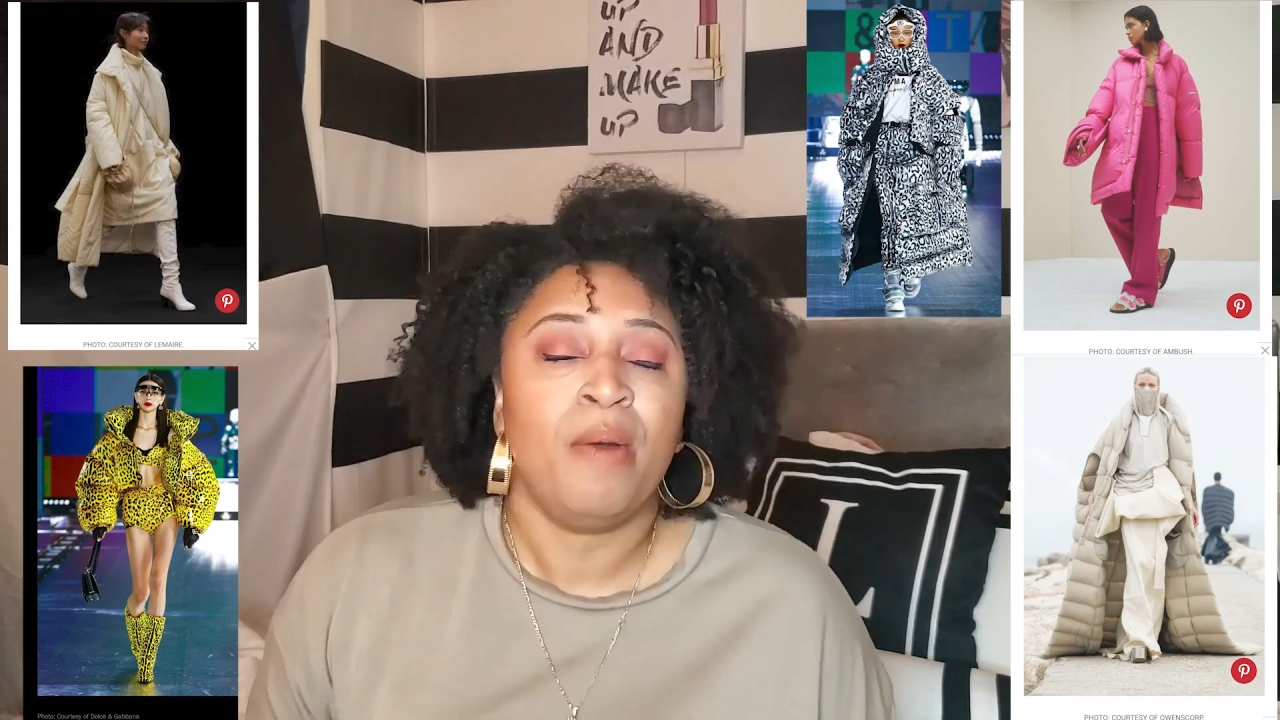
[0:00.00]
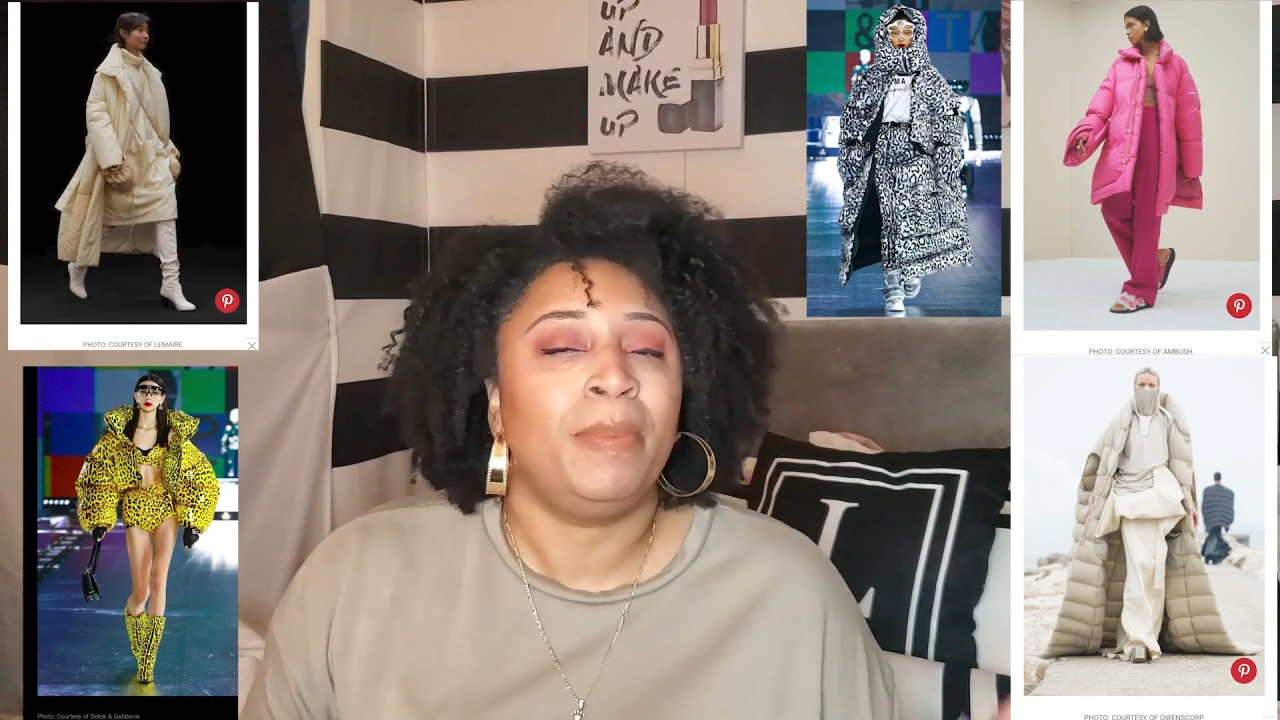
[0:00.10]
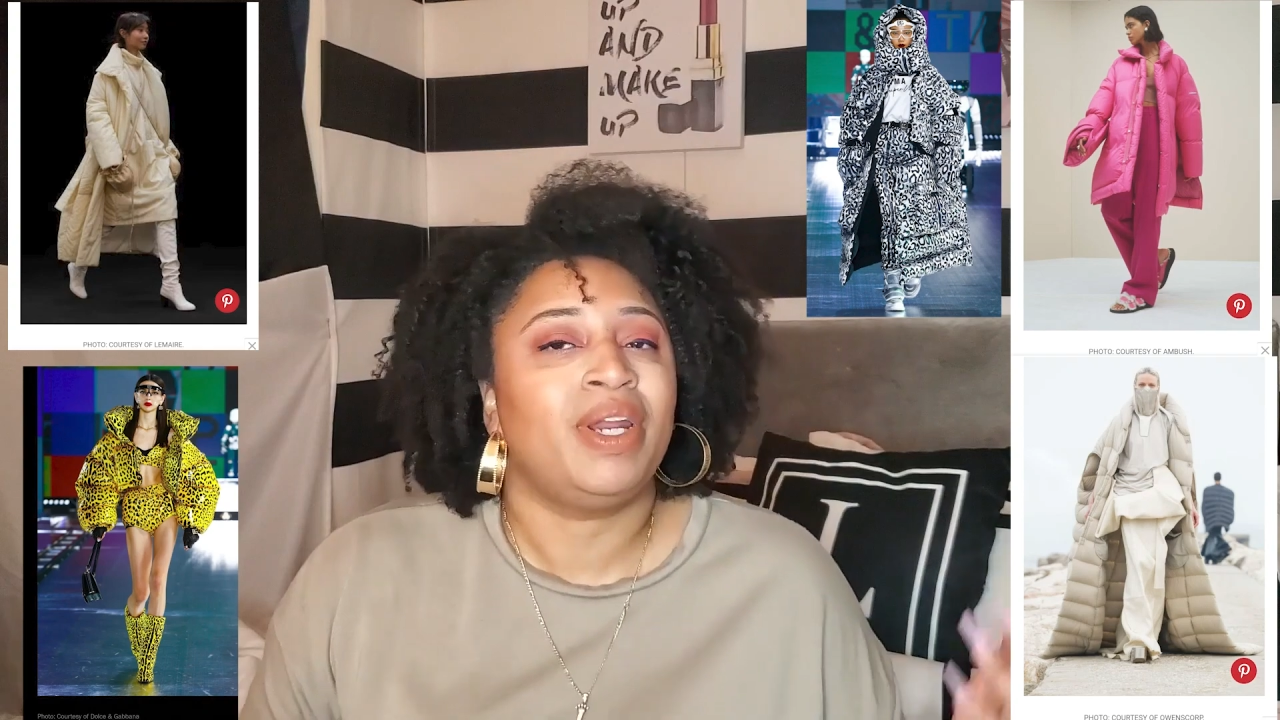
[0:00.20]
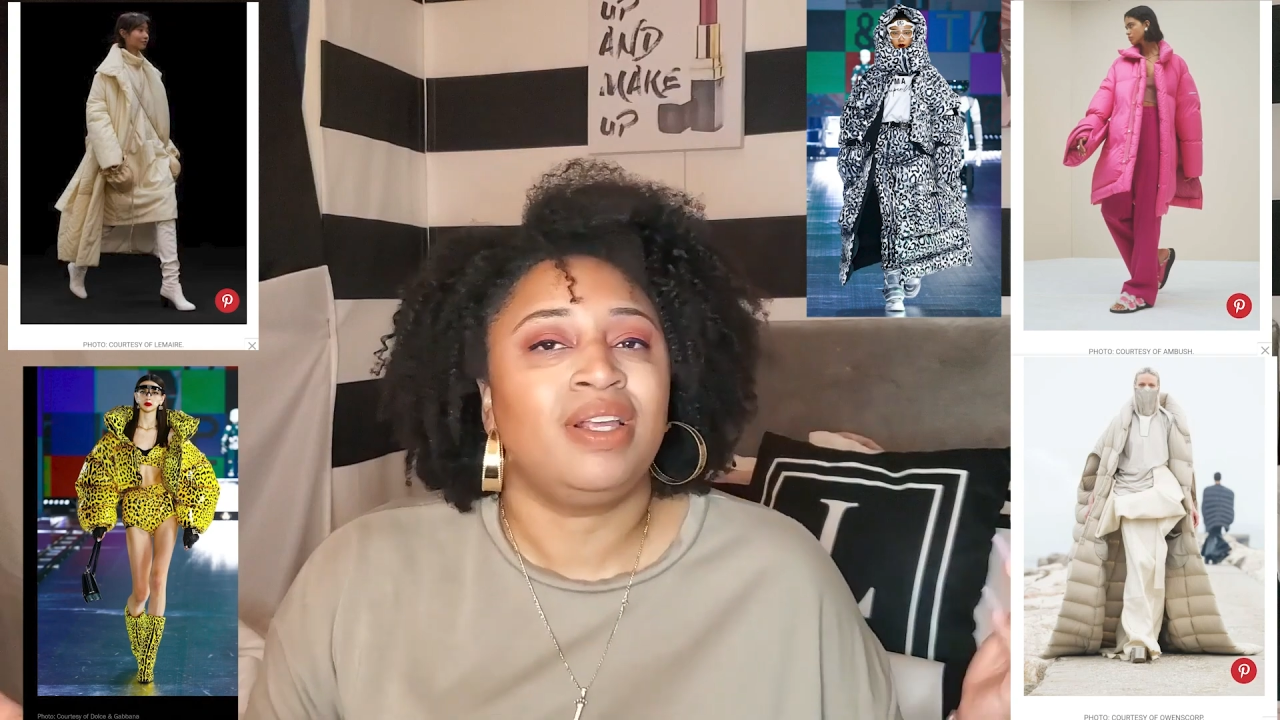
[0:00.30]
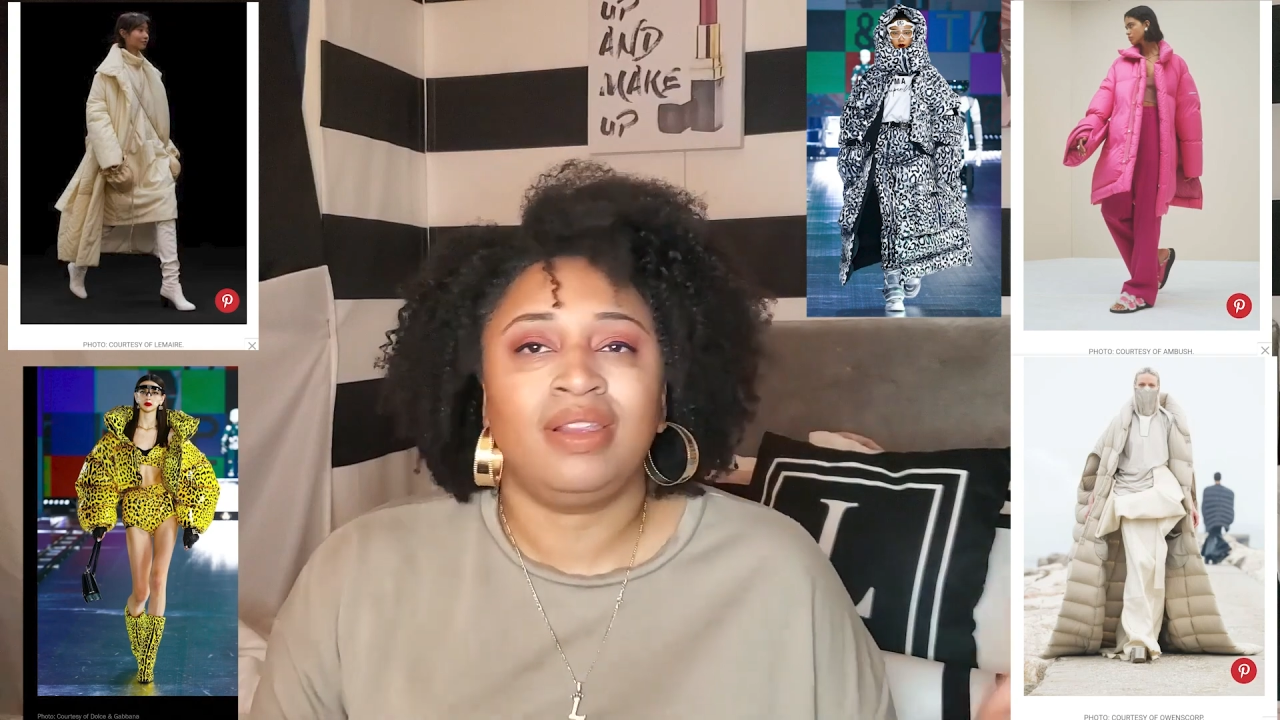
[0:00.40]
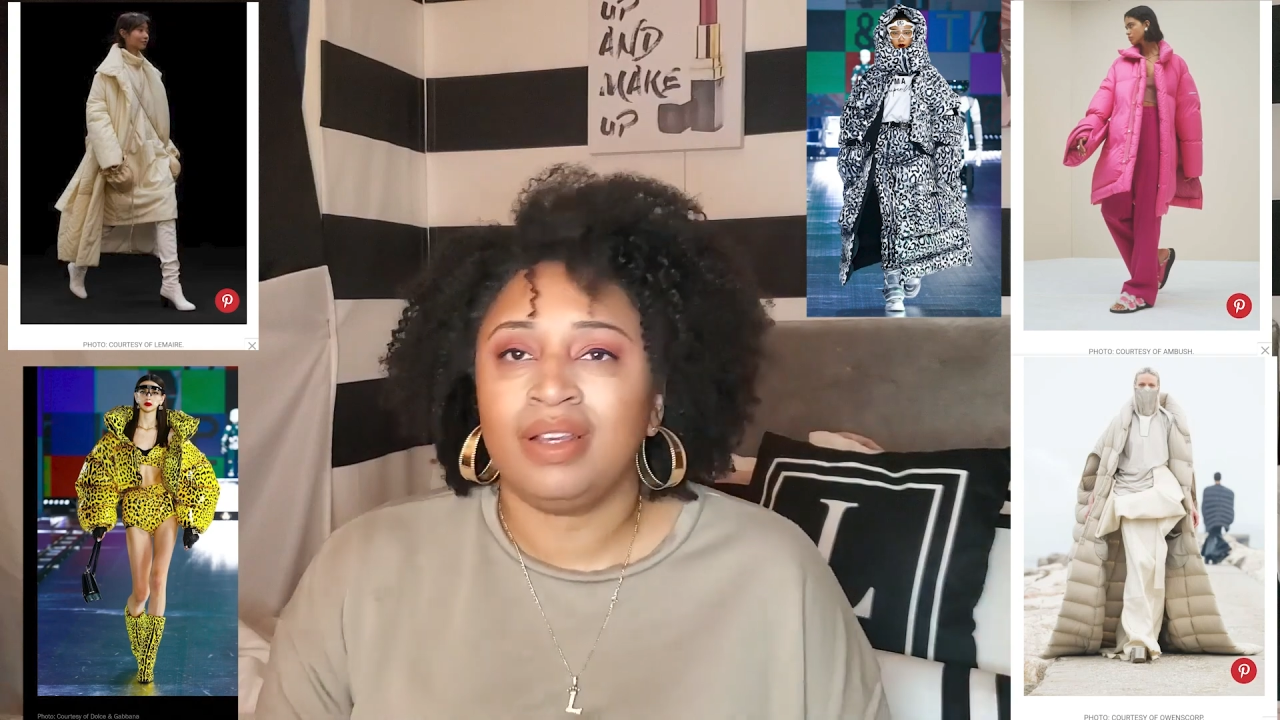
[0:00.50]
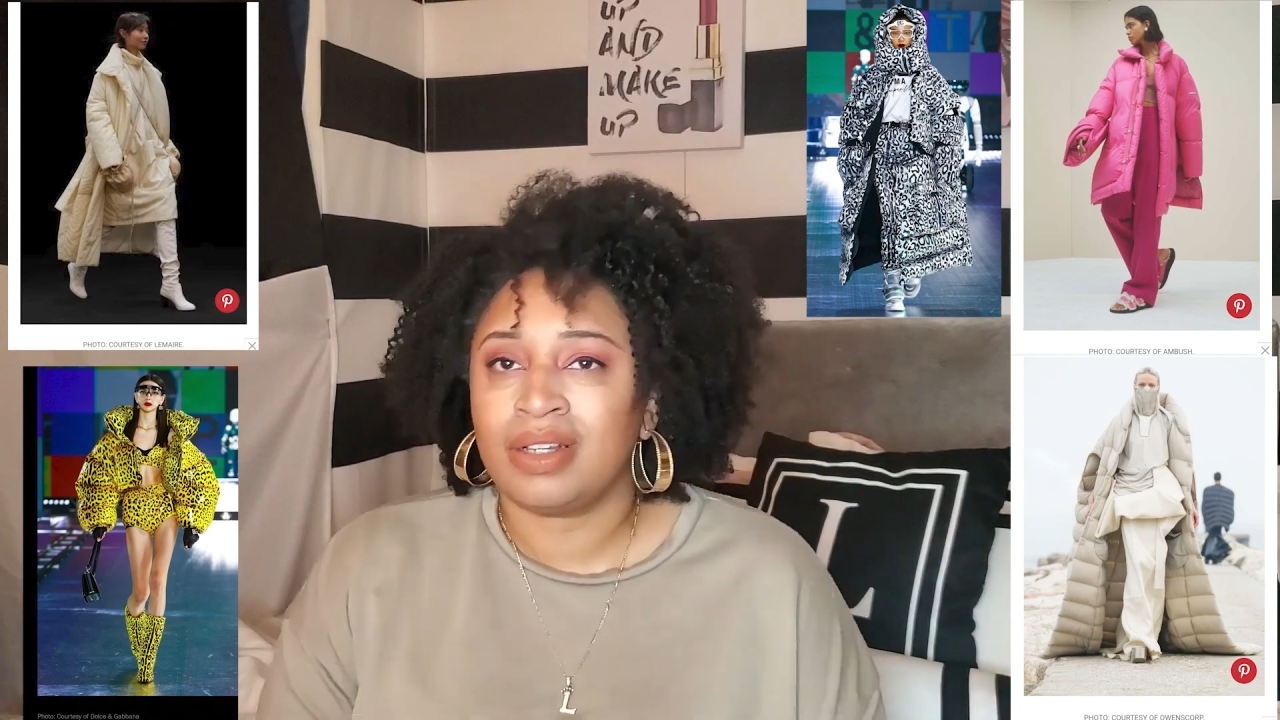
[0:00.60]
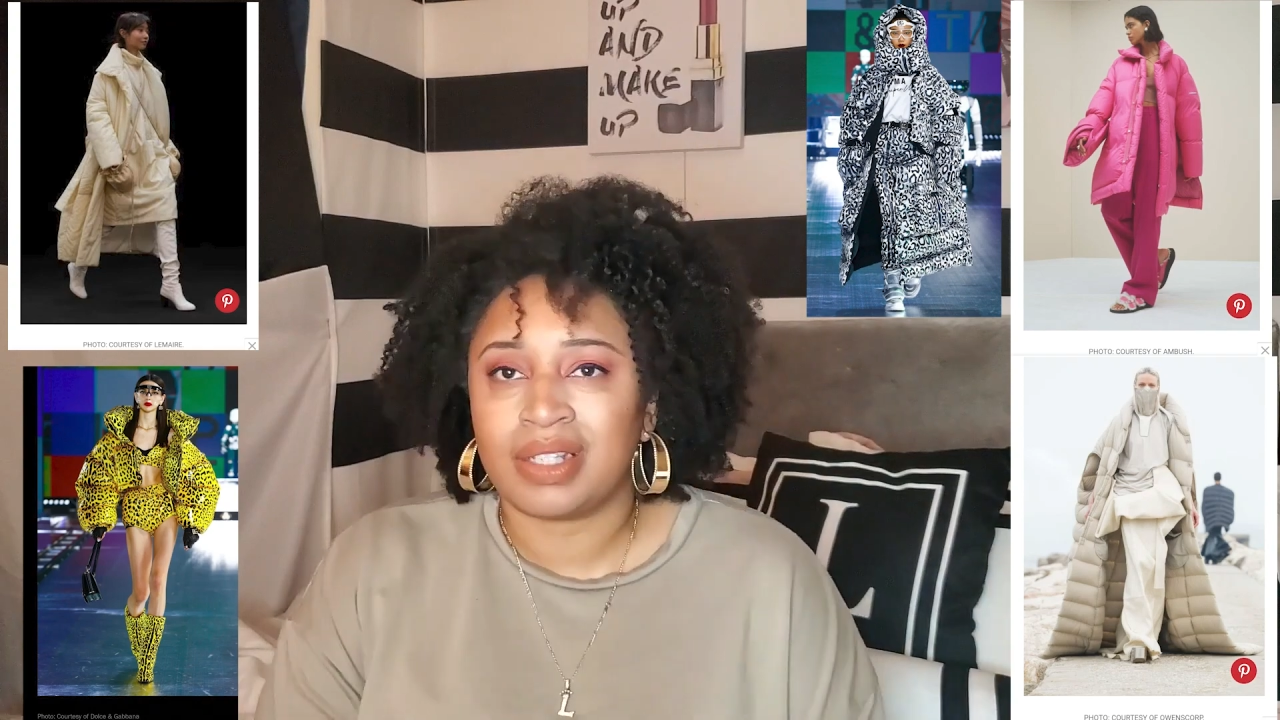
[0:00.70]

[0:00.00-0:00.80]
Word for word: but it looks